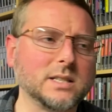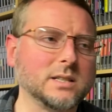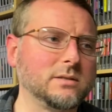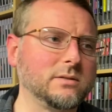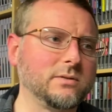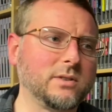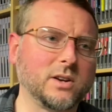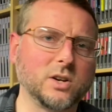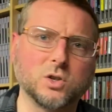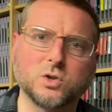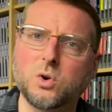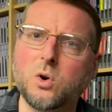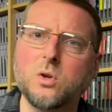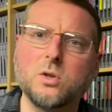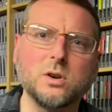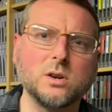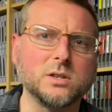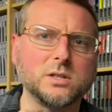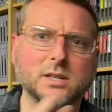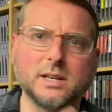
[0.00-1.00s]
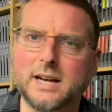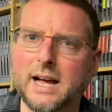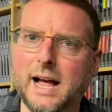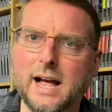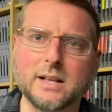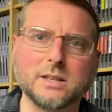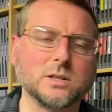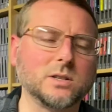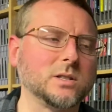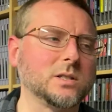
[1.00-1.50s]
of controllers and
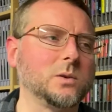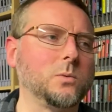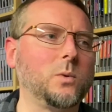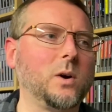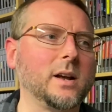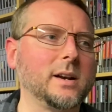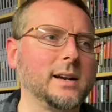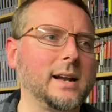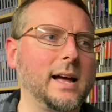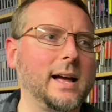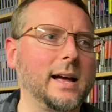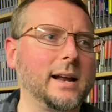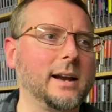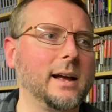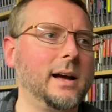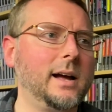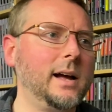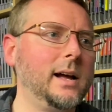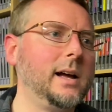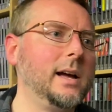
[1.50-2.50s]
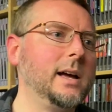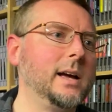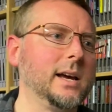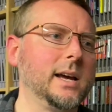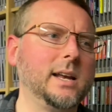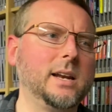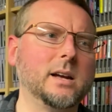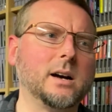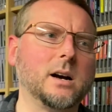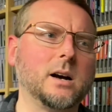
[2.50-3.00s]
consoles and whatnot.
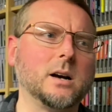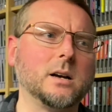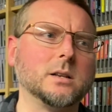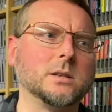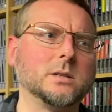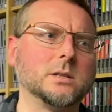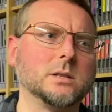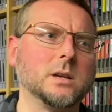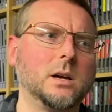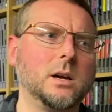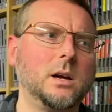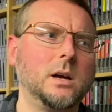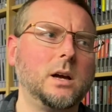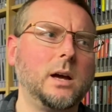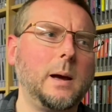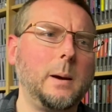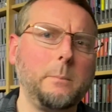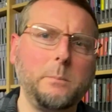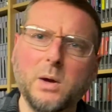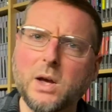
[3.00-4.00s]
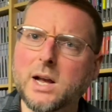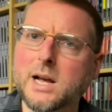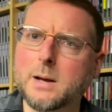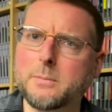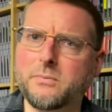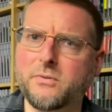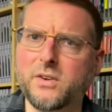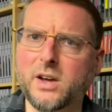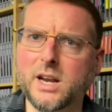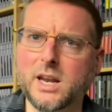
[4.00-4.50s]
He does
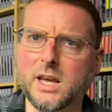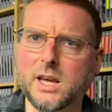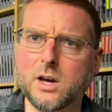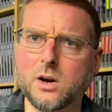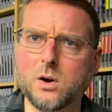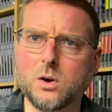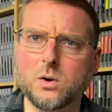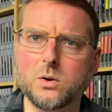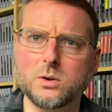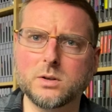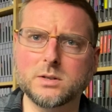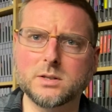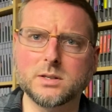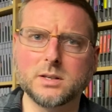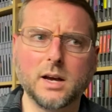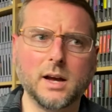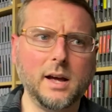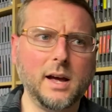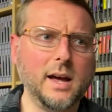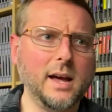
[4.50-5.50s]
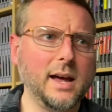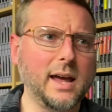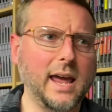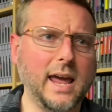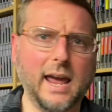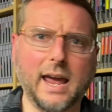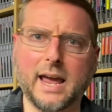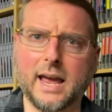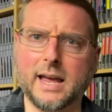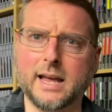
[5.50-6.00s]
pickup videos
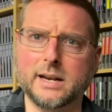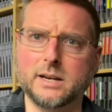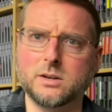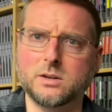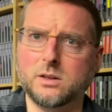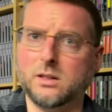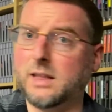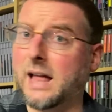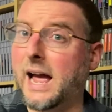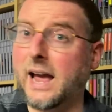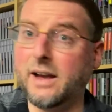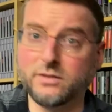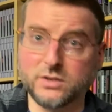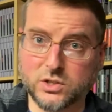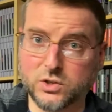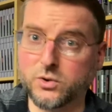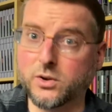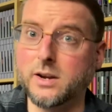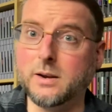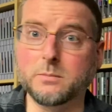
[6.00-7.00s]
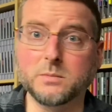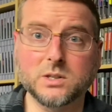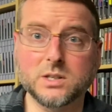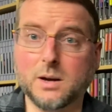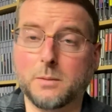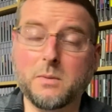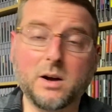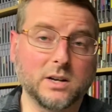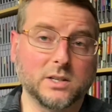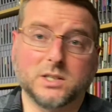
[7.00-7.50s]
and live streams,
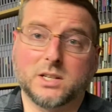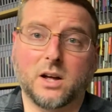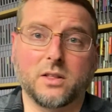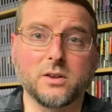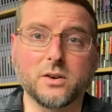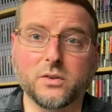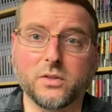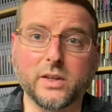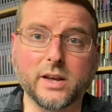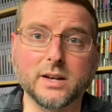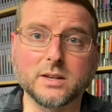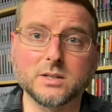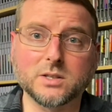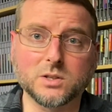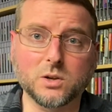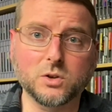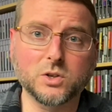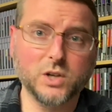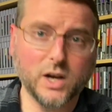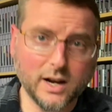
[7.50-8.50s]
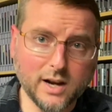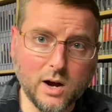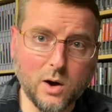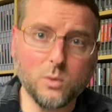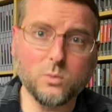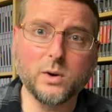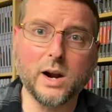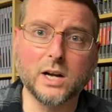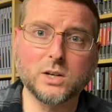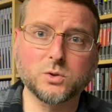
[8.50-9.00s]
amongst other things. So check
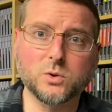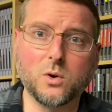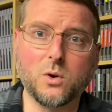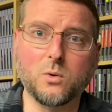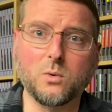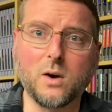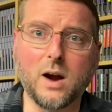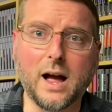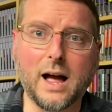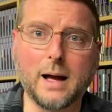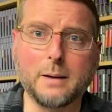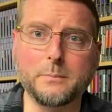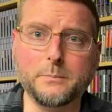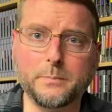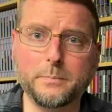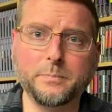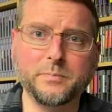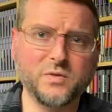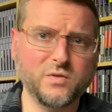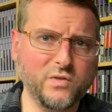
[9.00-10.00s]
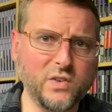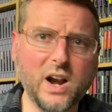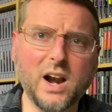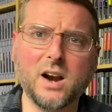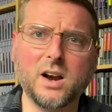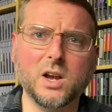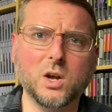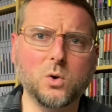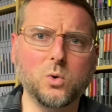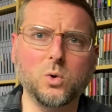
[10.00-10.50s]
out Retro Rob.
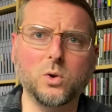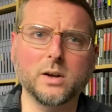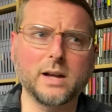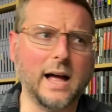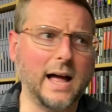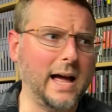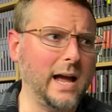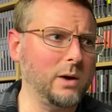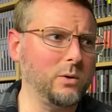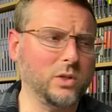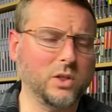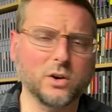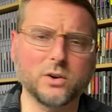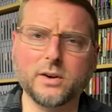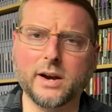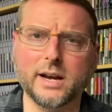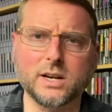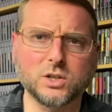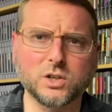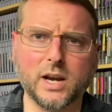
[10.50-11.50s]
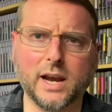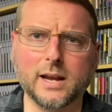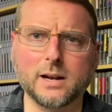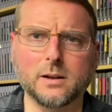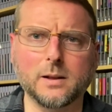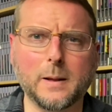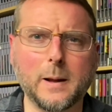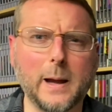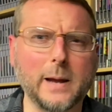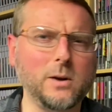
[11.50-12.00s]
Very cool guy with a great
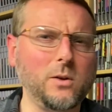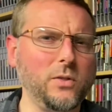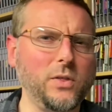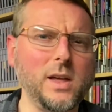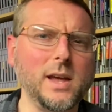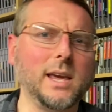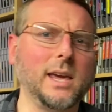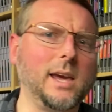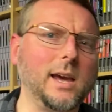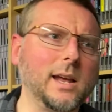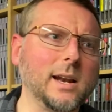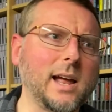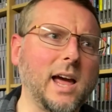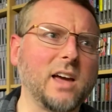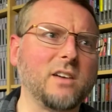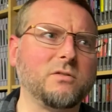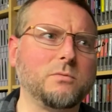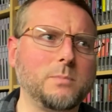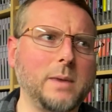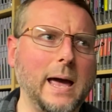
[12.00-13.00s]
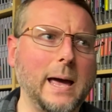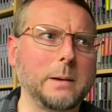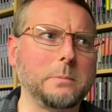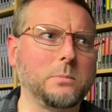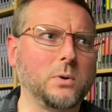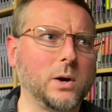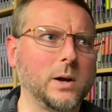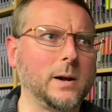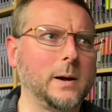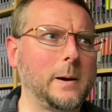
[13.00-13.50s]
channel. I don't think he and I have met,
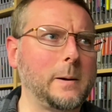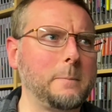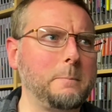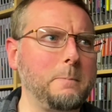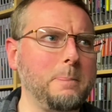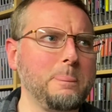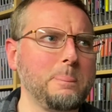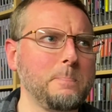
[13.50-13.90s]
but um,